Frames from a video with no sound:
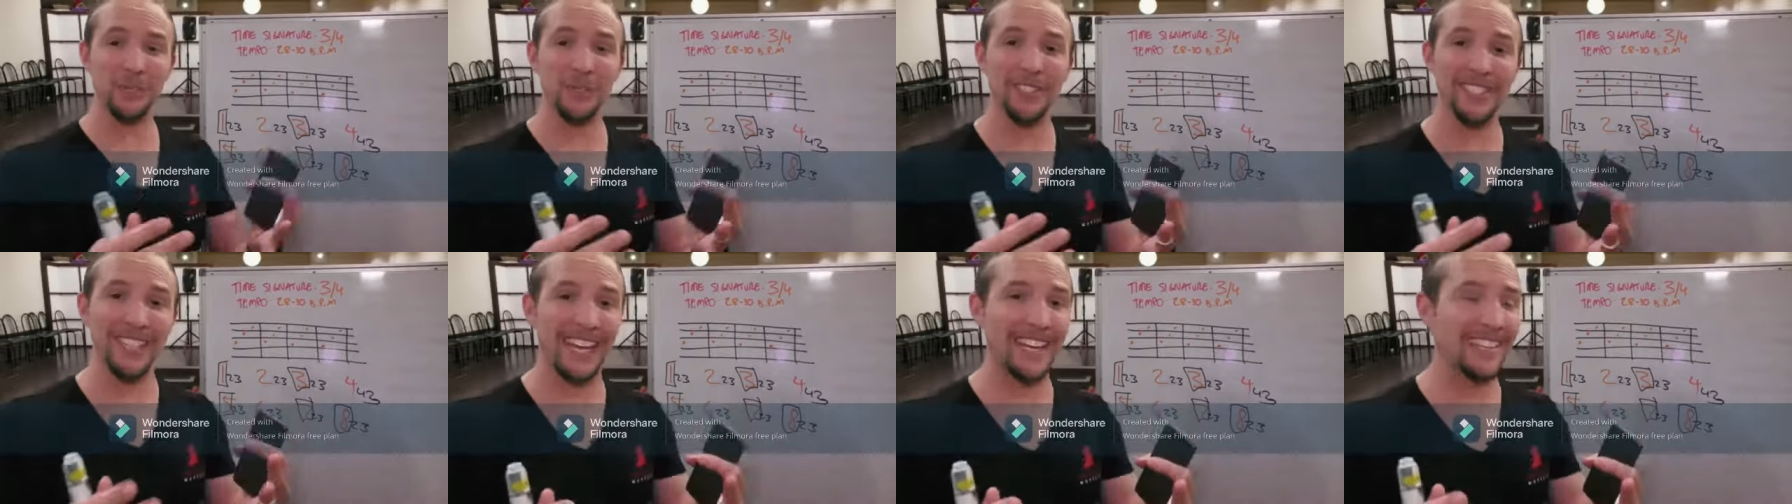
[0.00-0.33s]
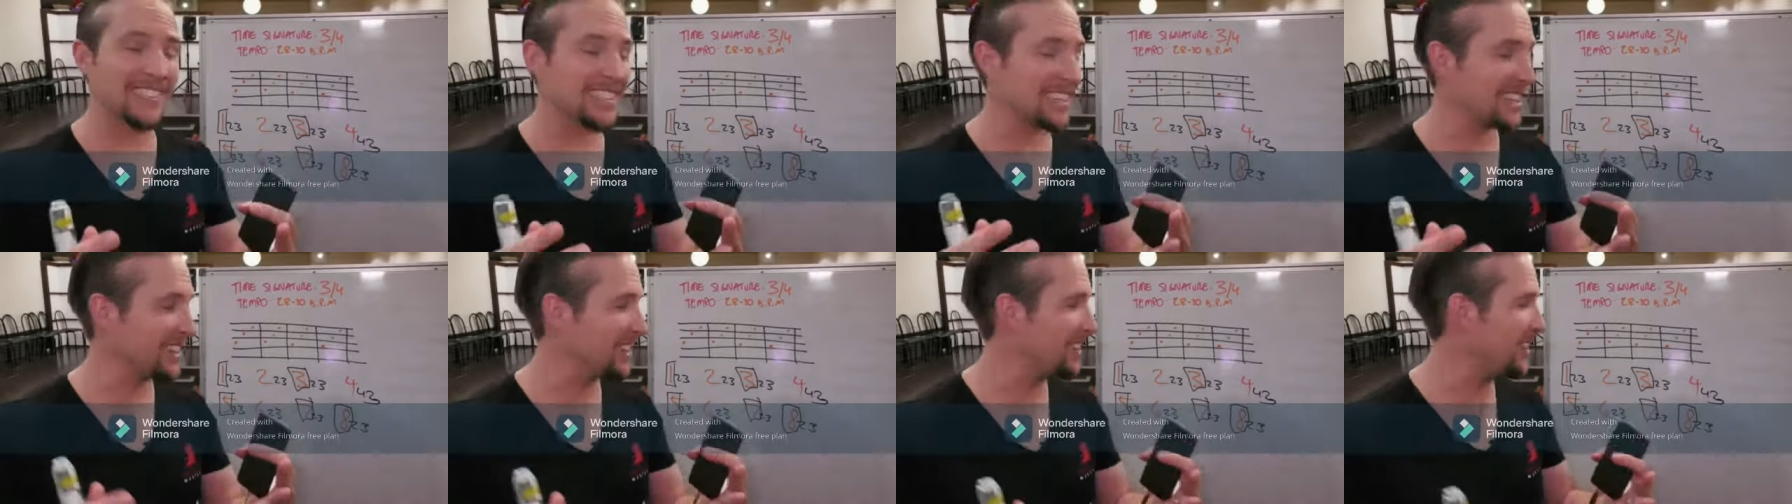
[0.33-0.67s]
with
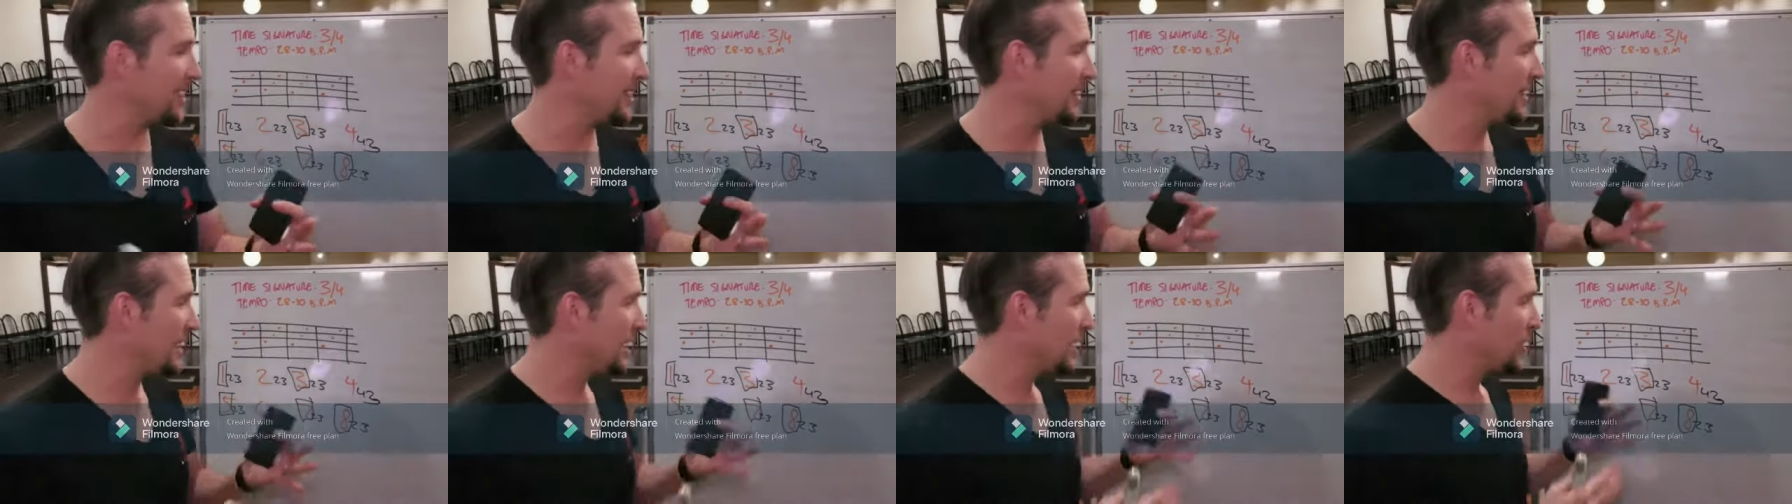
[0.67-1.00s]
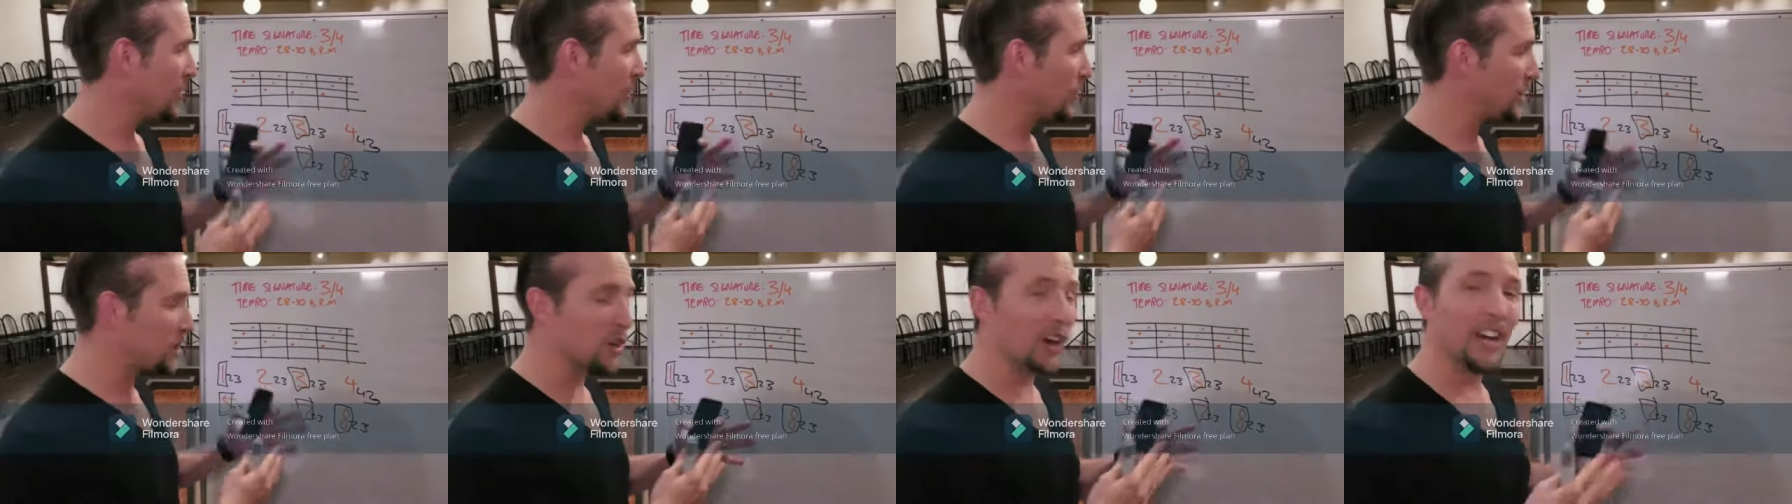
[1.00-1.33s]
dancing,
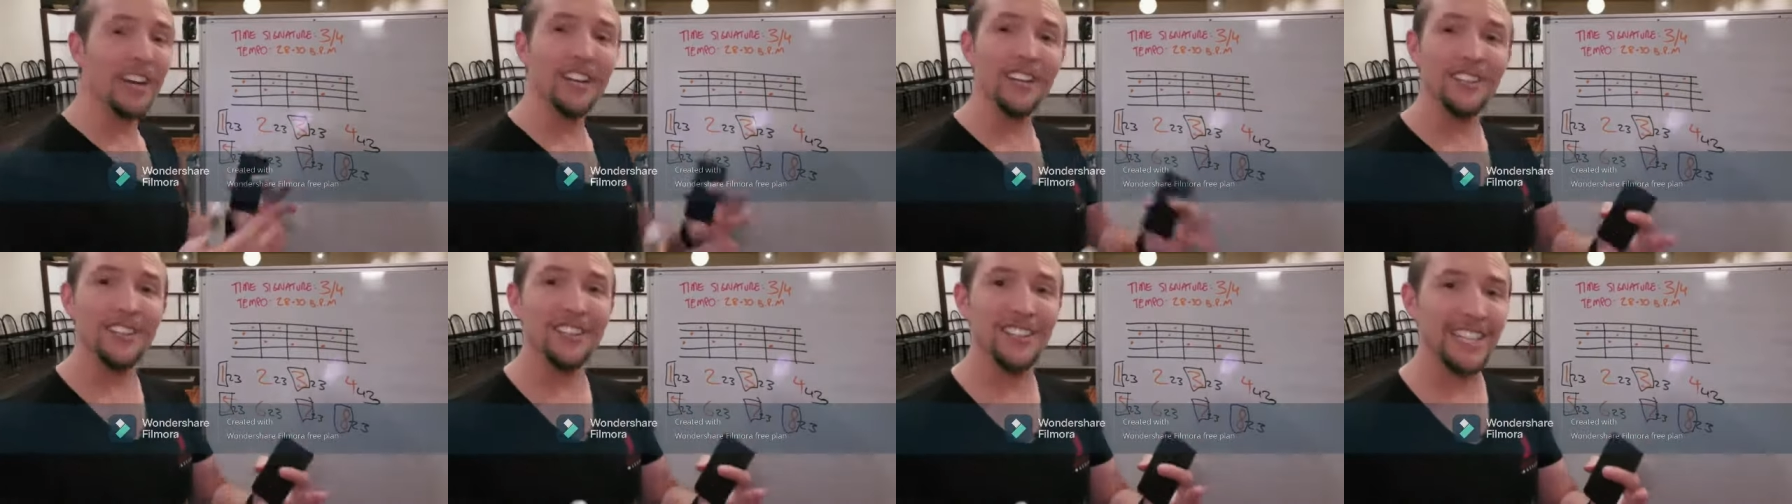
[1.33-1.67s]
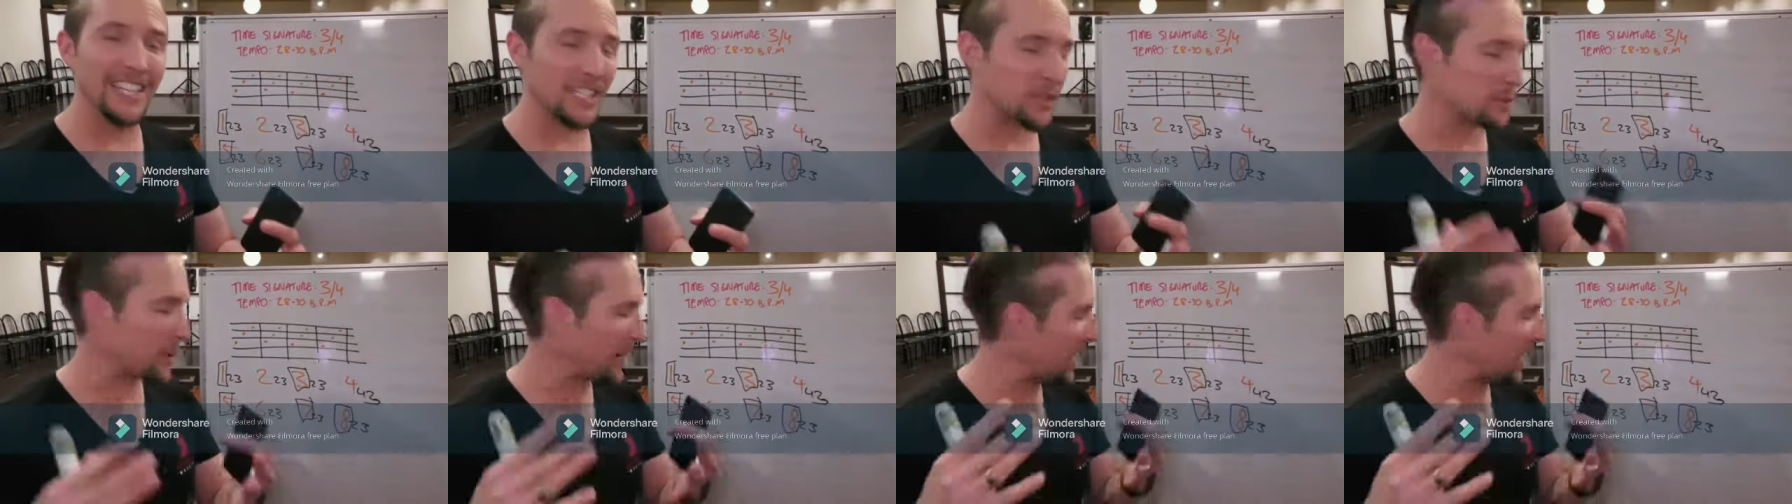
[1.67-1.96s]
we try to do this.